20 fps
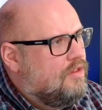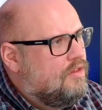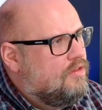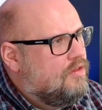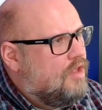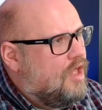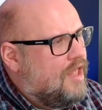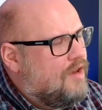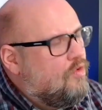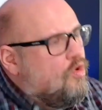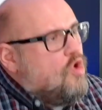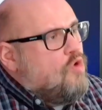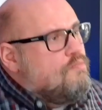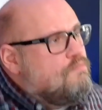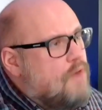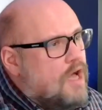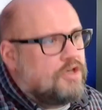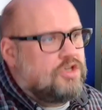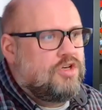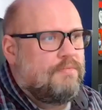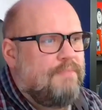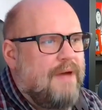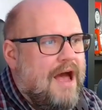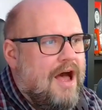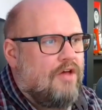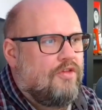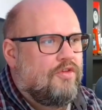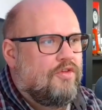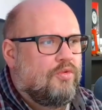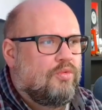I don't know much
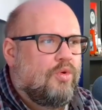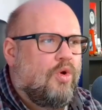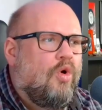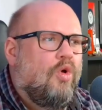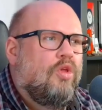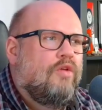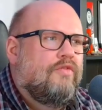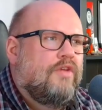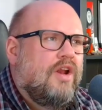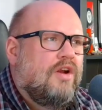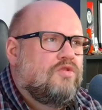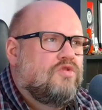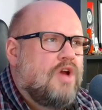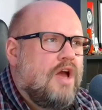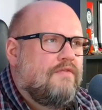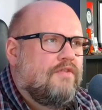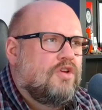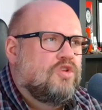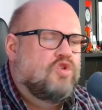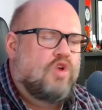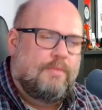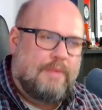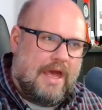about the role of an air traffic control.